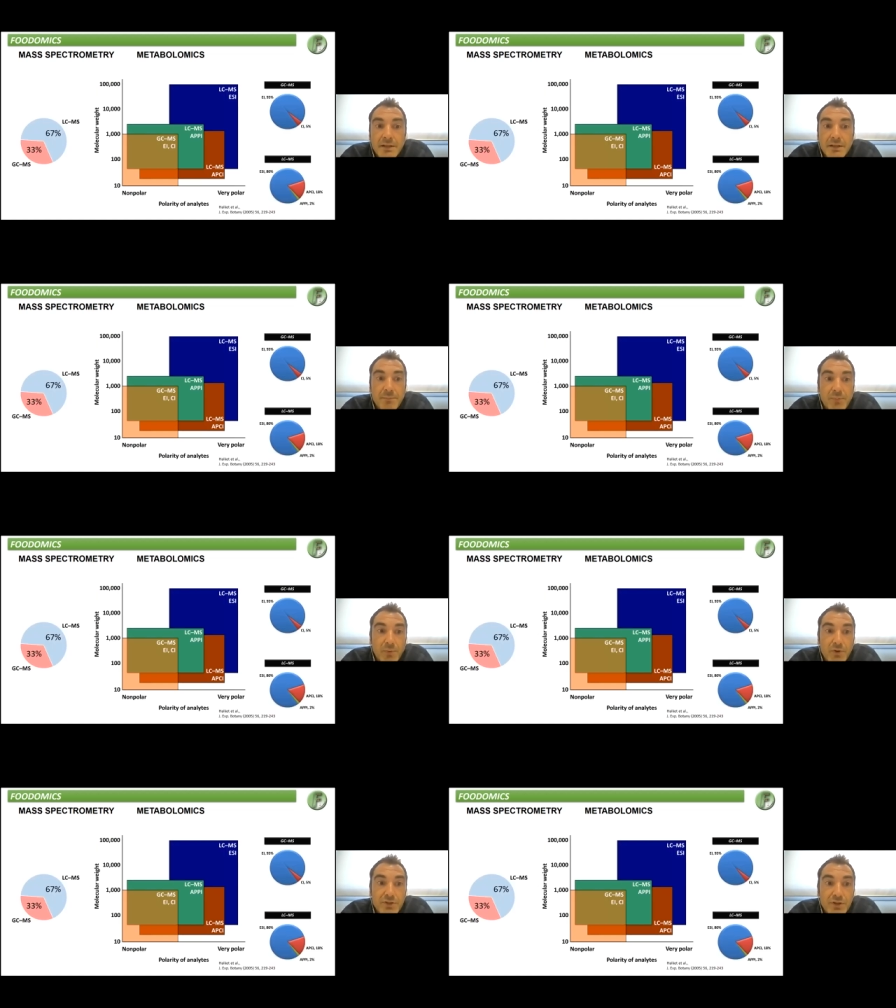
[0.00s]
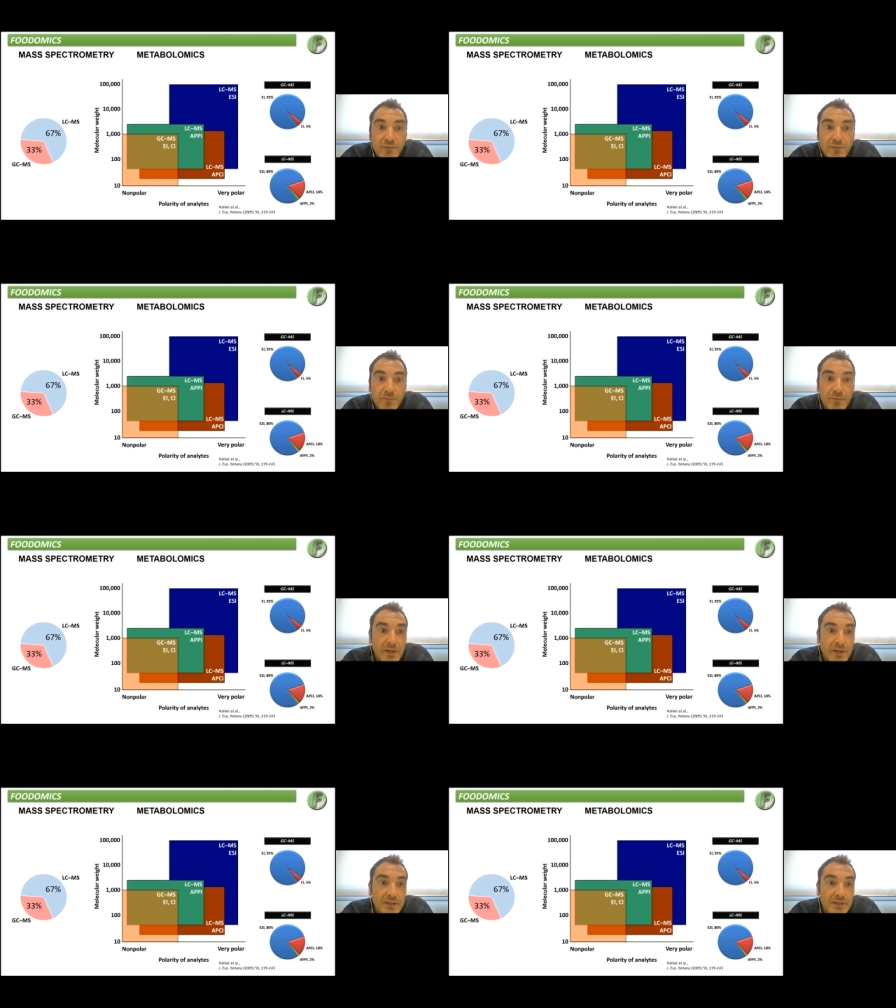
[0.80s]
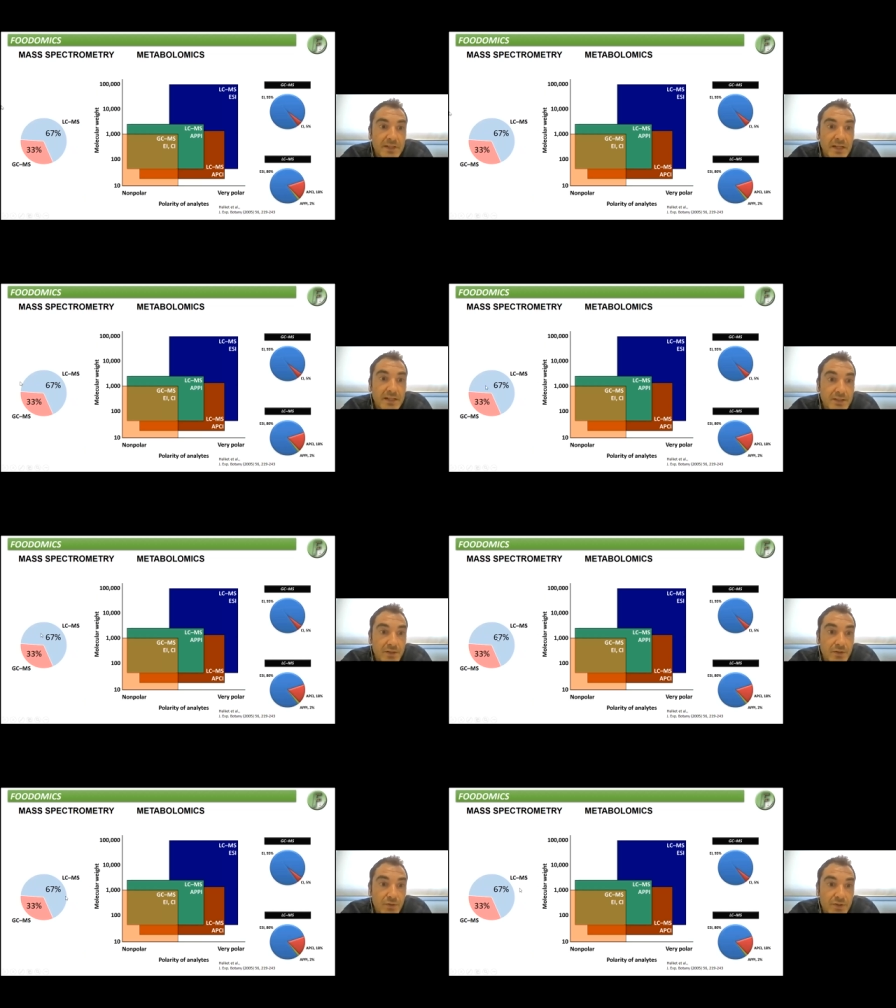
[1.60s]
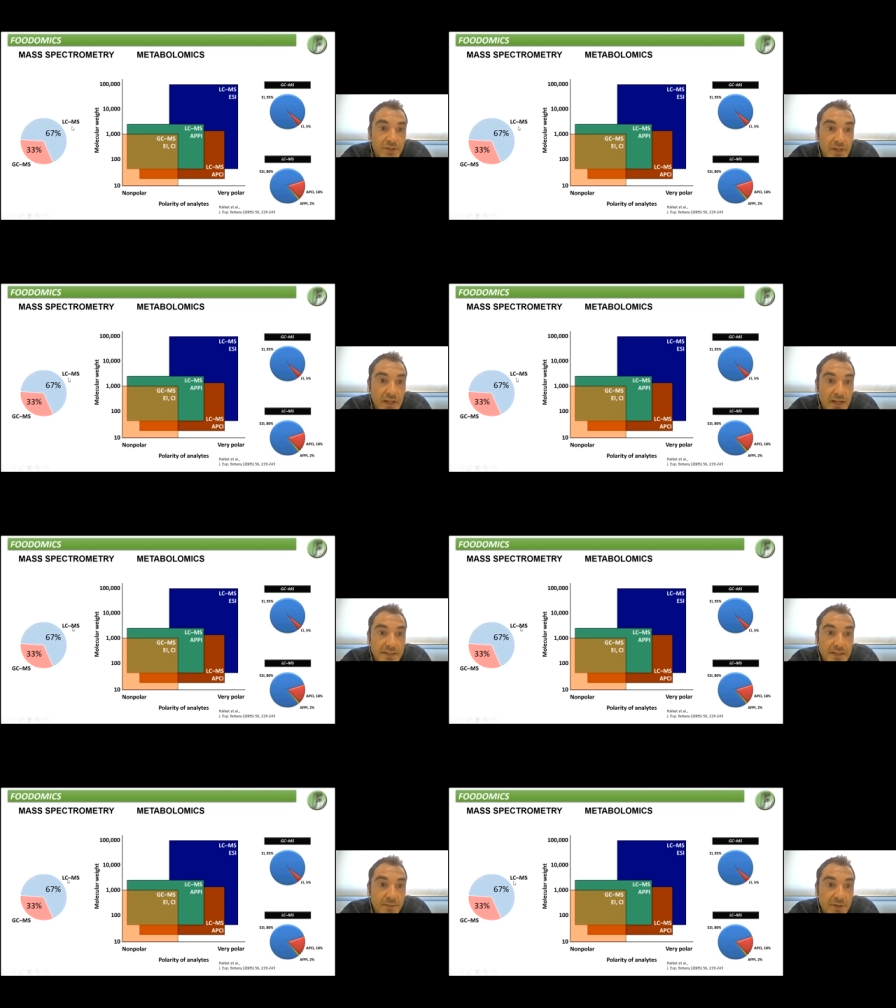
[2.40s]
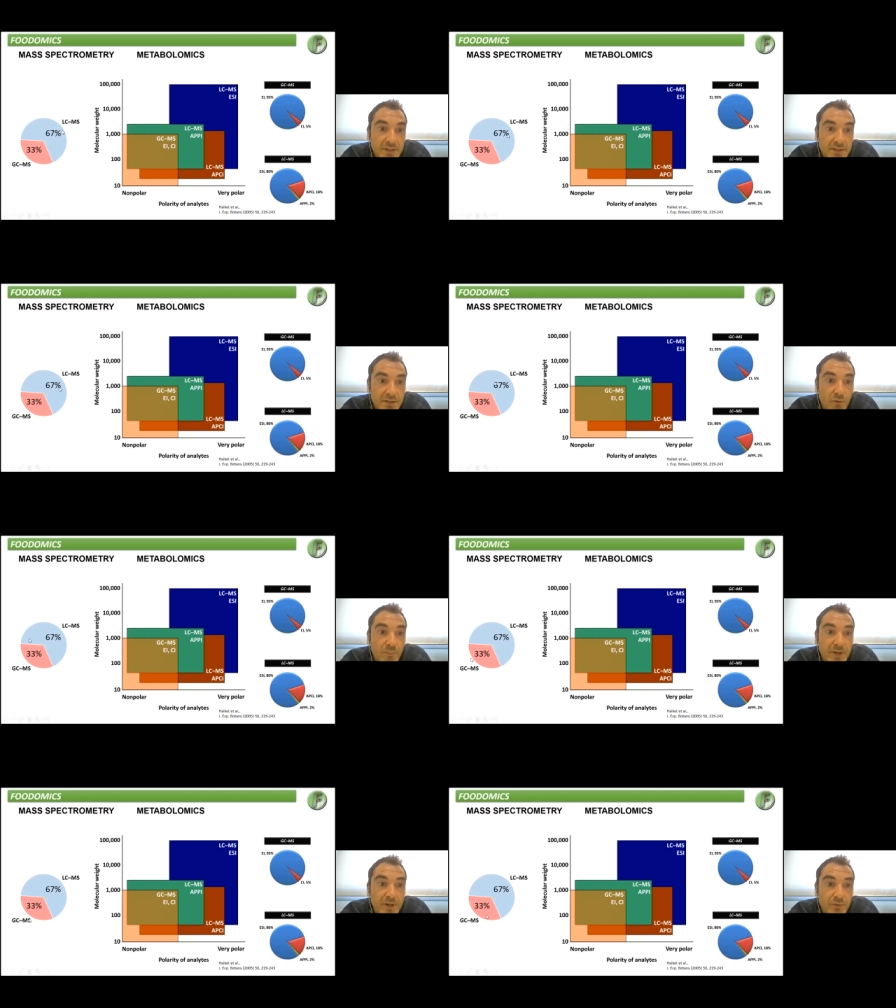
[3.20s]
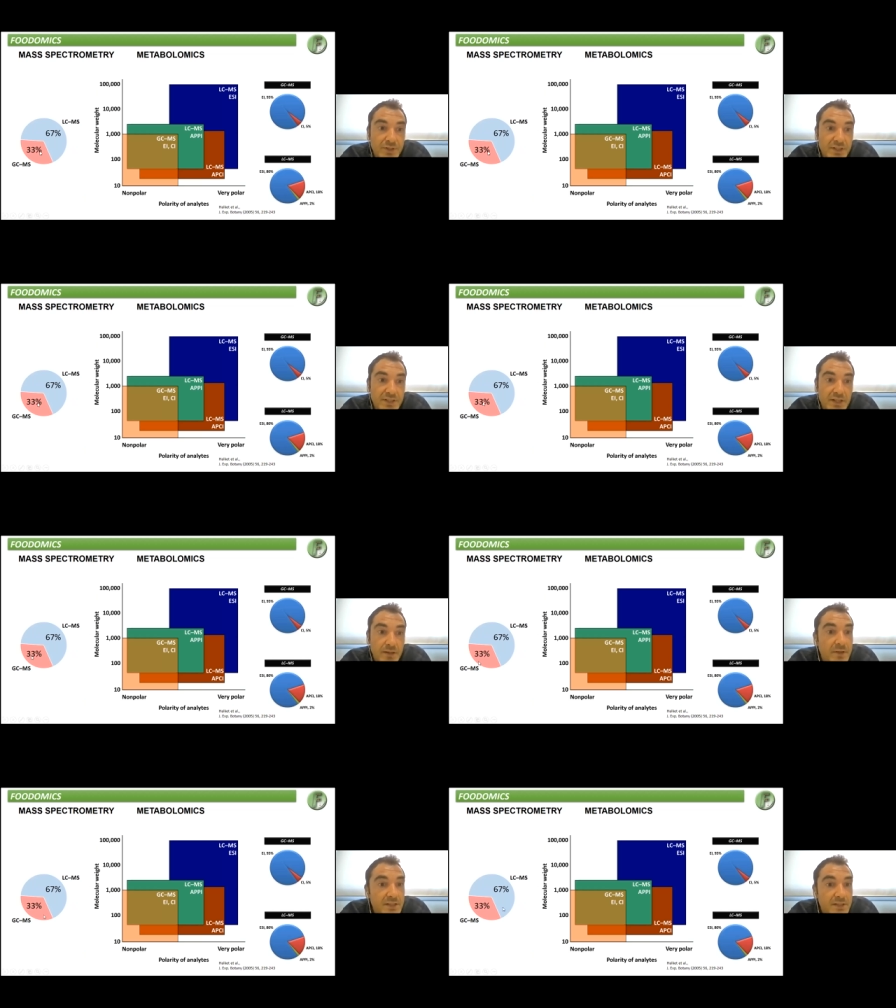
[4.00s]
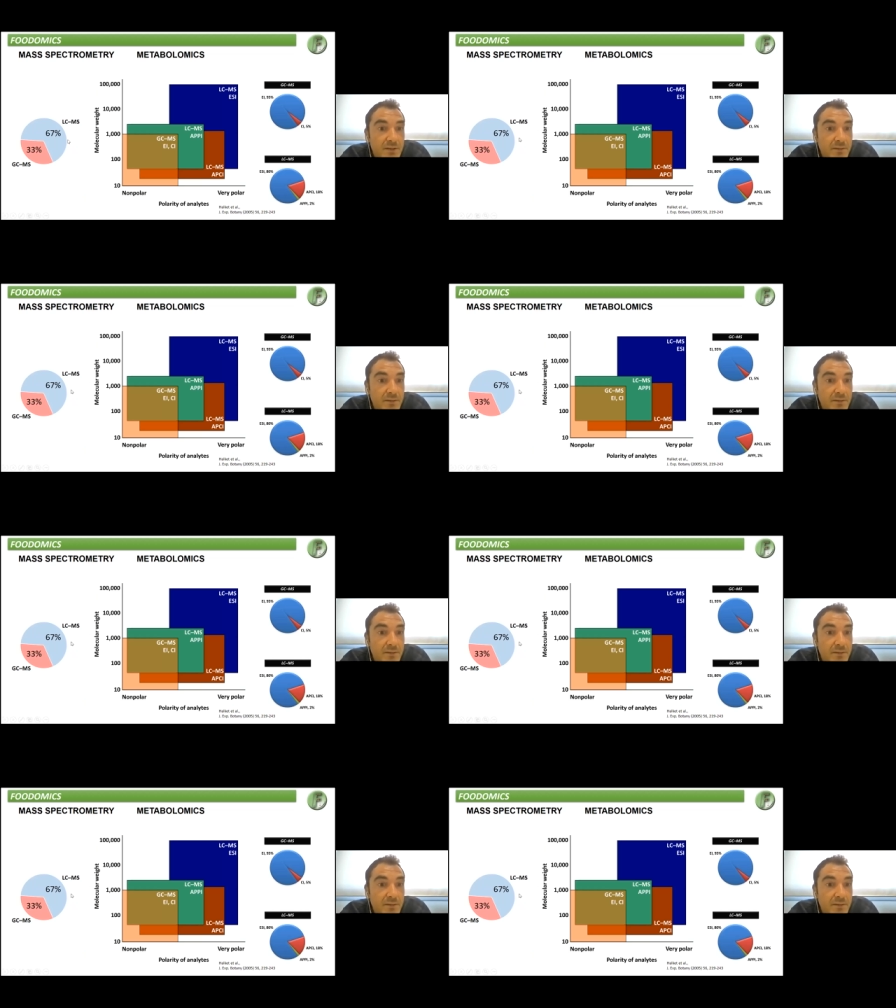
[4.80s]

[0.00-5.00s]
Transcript: the proportion of studies using LCMS compared to GCMS,